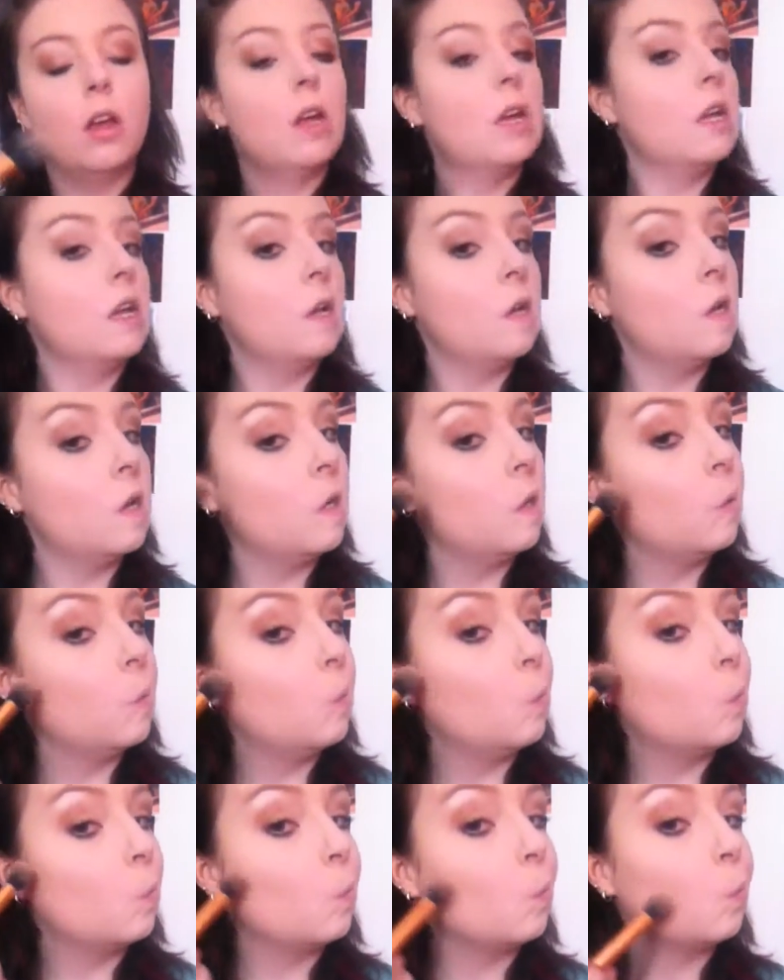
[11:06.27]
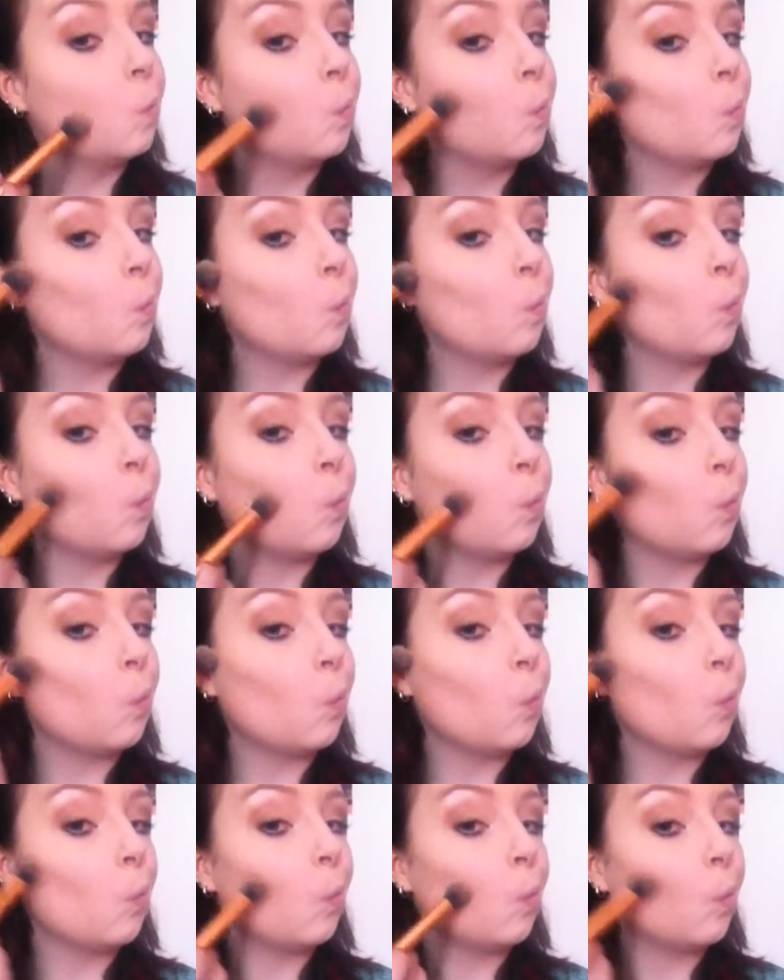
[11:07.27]
and
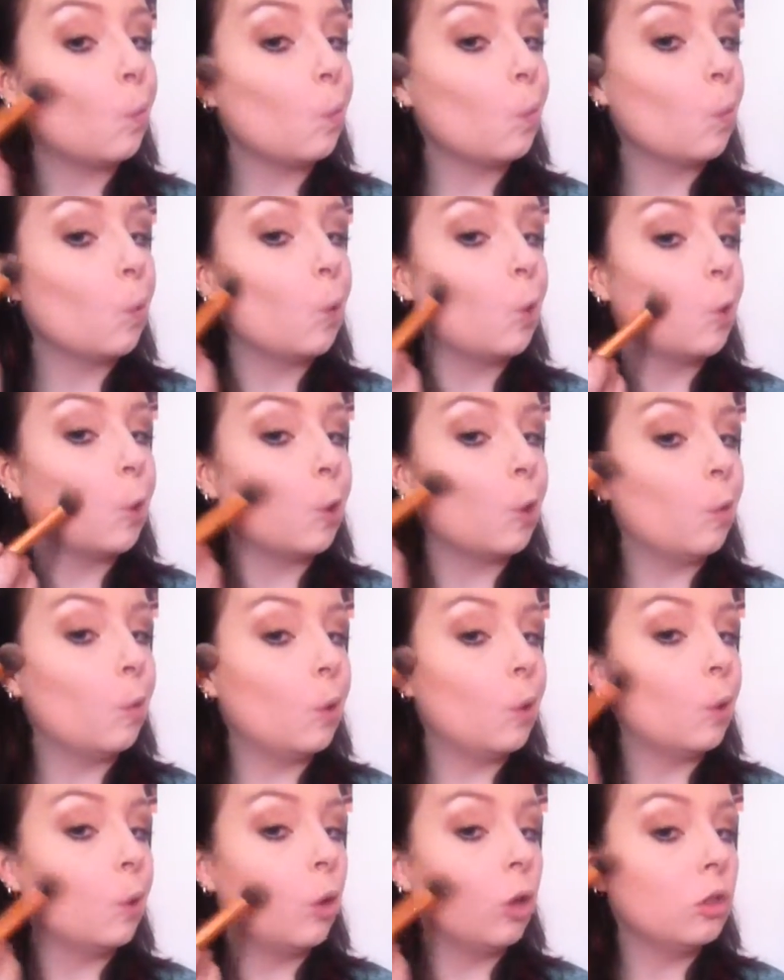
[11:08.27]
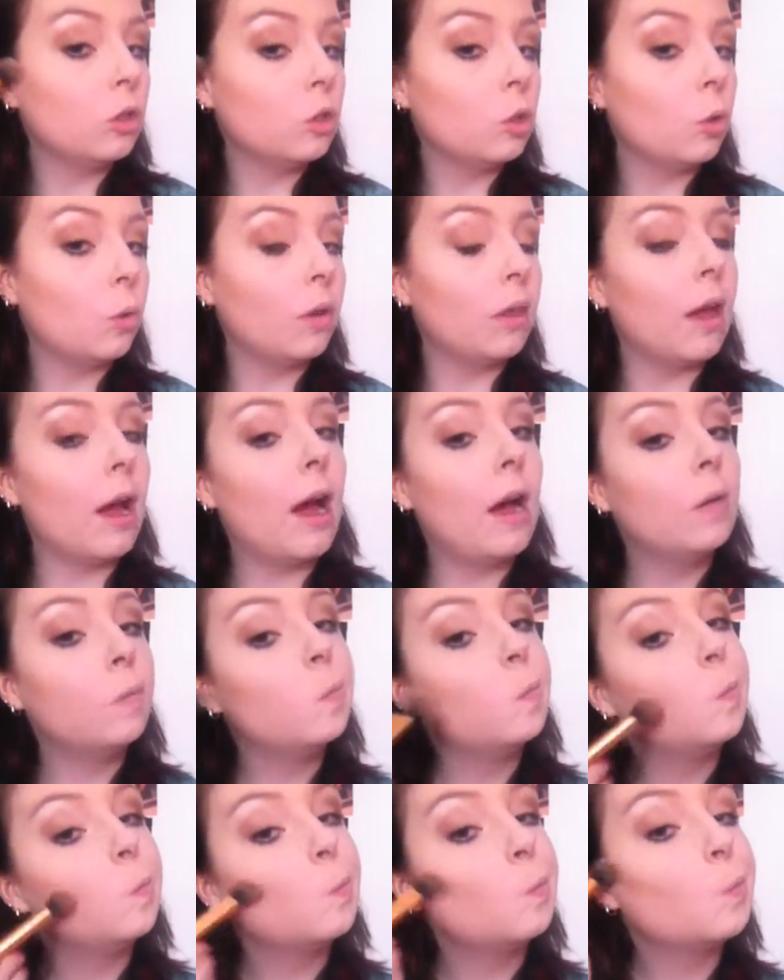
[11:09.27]
you're just going to want to contour with that.
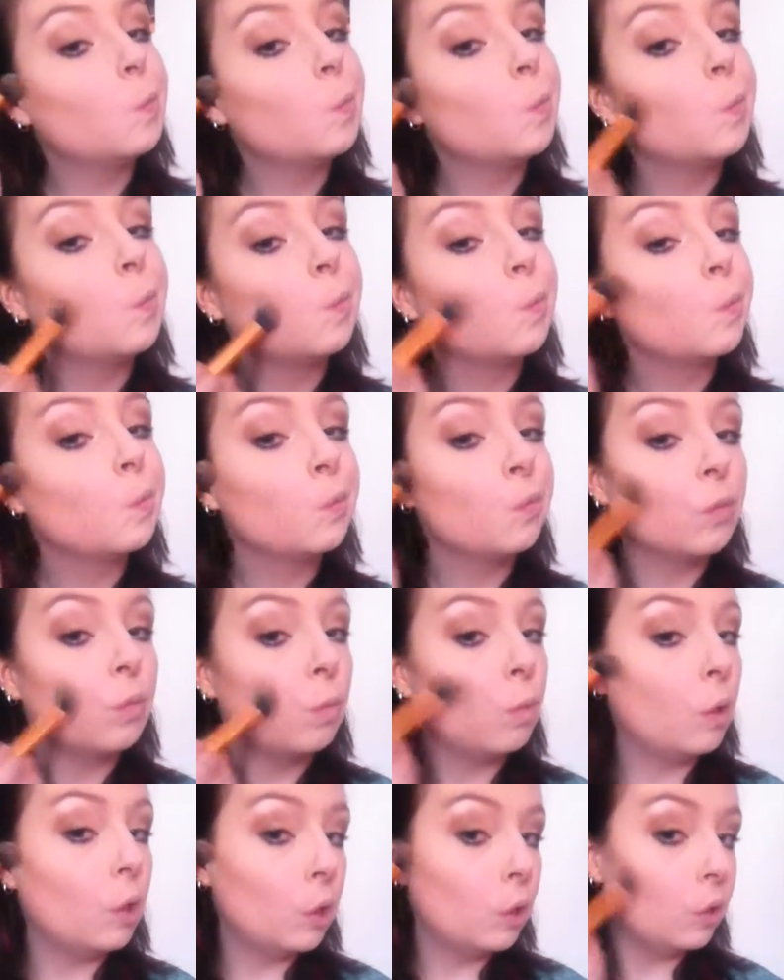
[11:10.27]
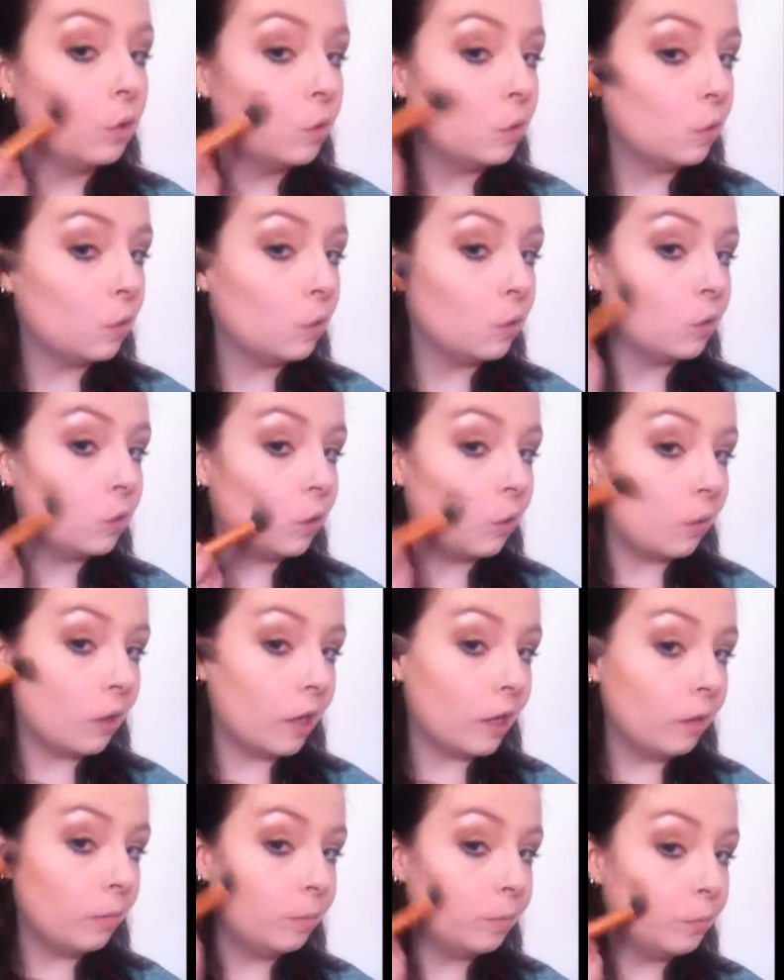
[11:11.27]
And what contour is doing
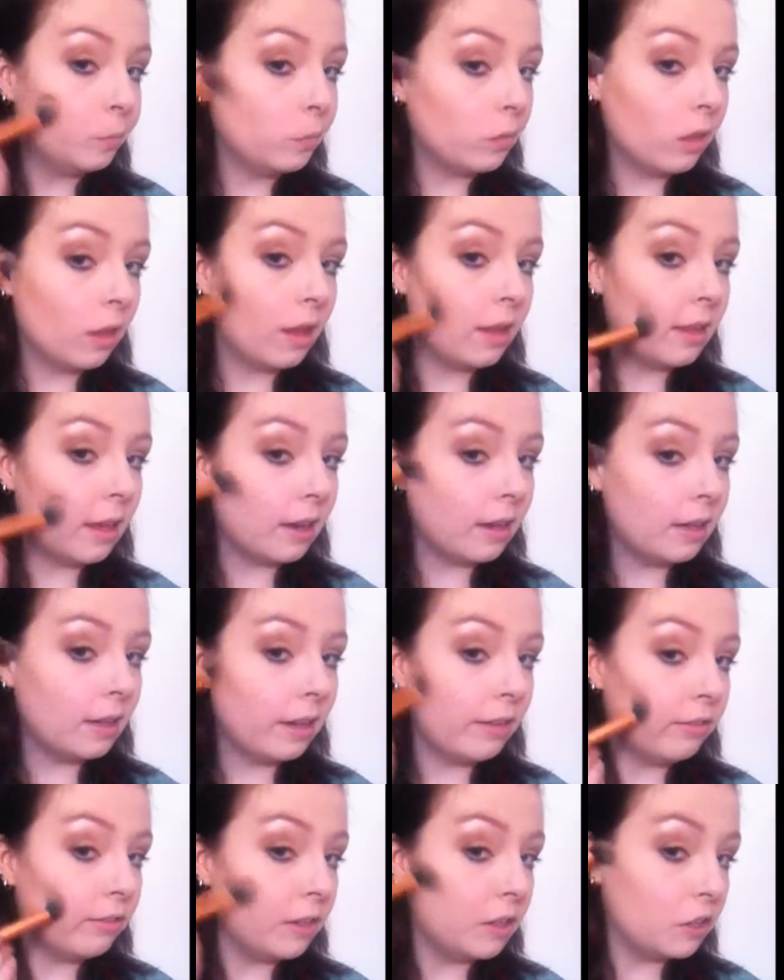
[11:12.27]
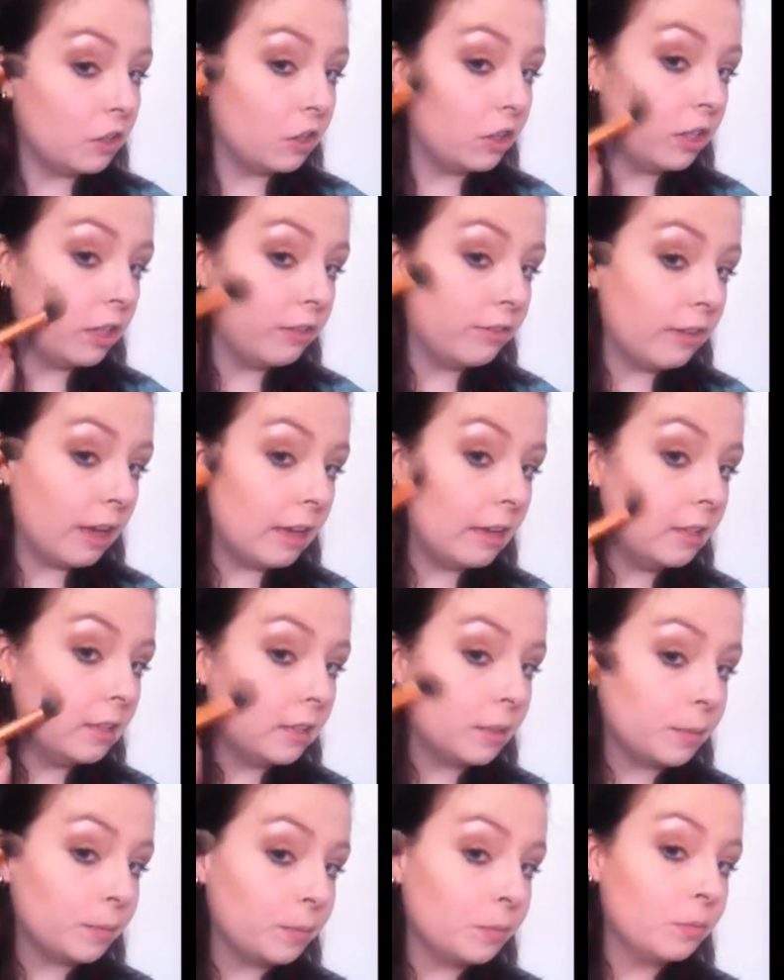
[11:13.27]
is adding definition to your face.
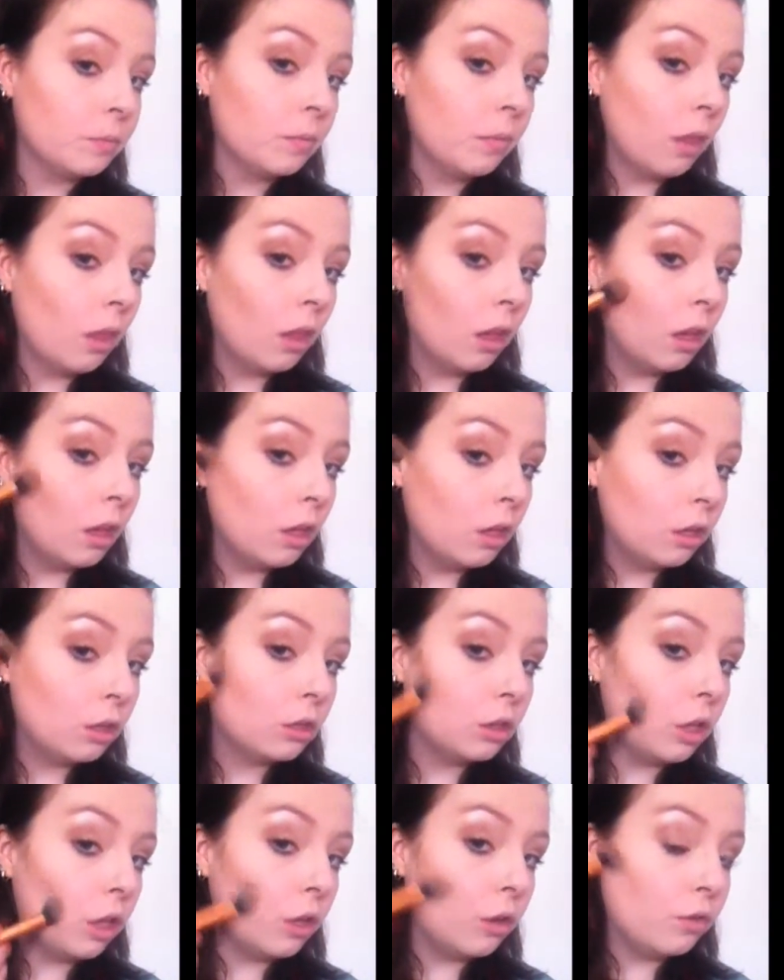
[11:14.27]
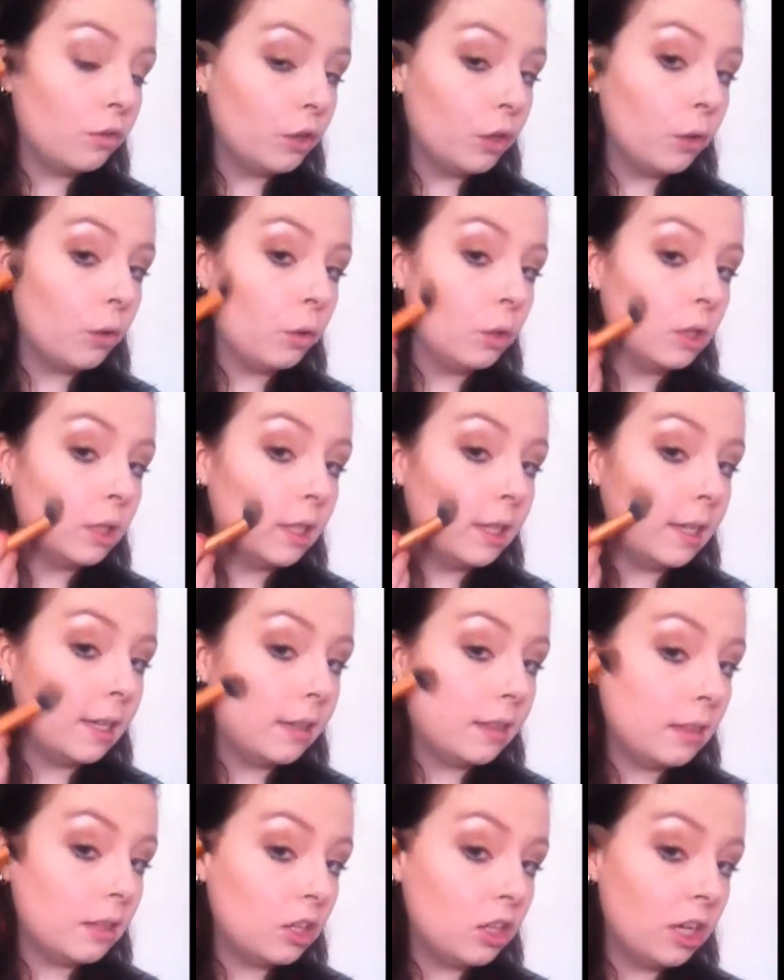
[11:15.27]
So if you do it underneath the
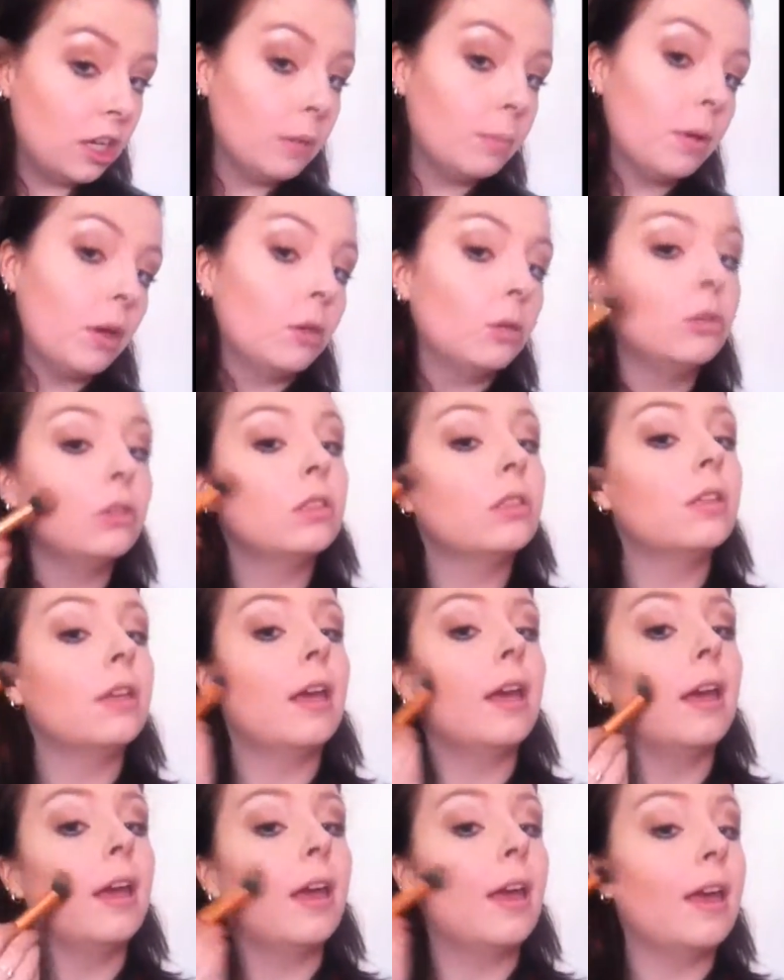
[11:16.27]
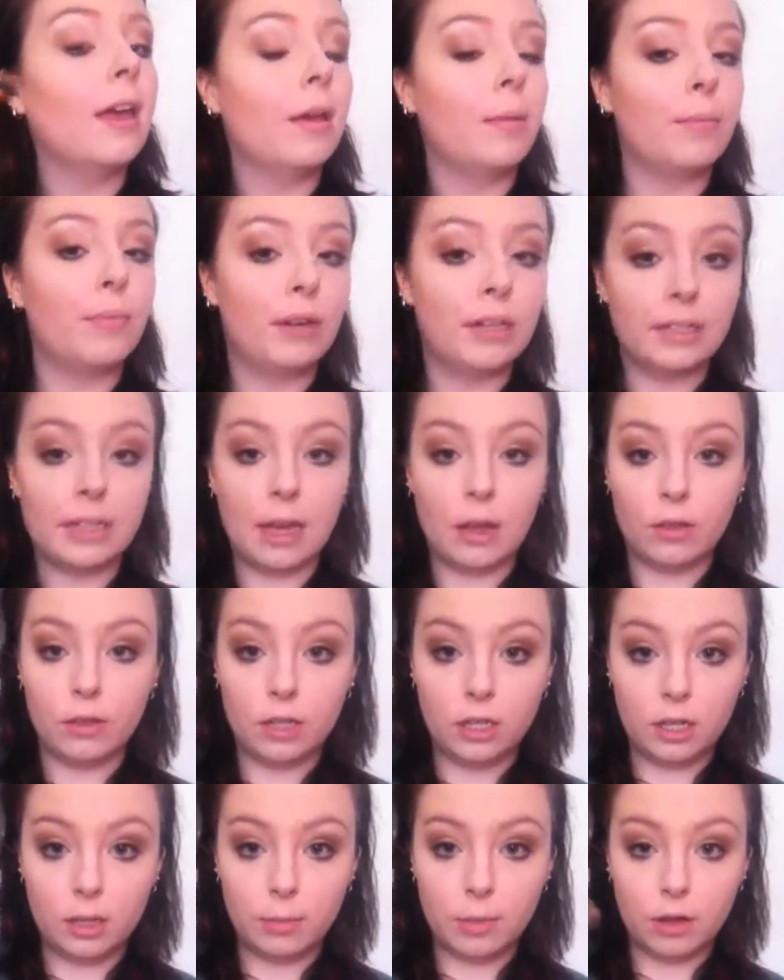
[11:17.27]
cheekbones, it brings out the
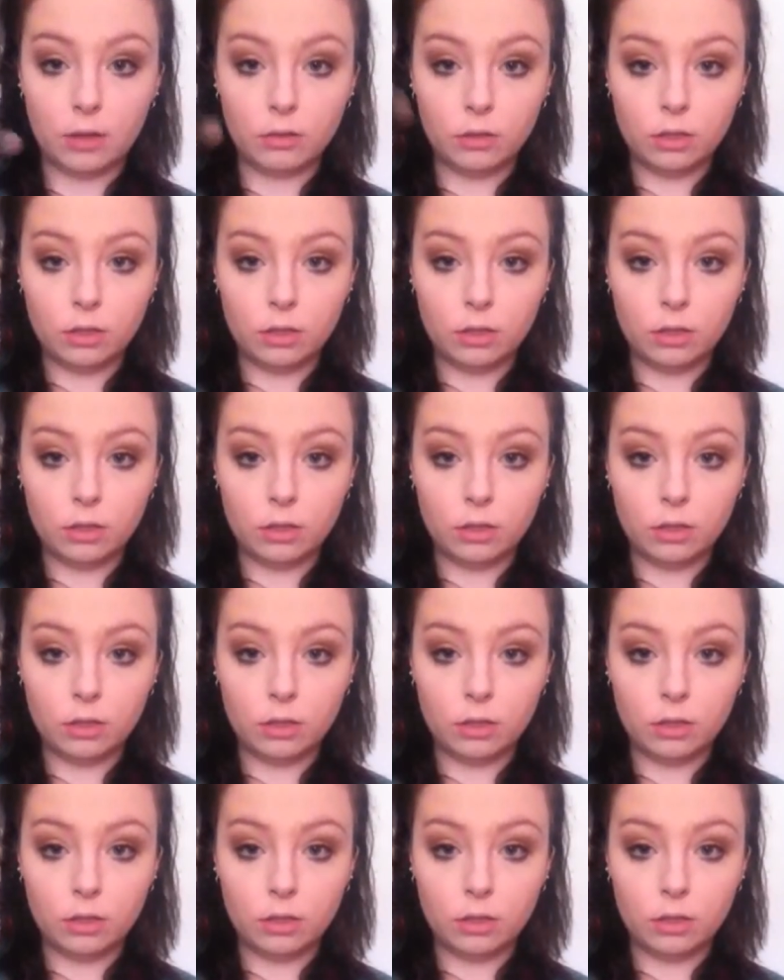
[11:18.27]
cheekbones,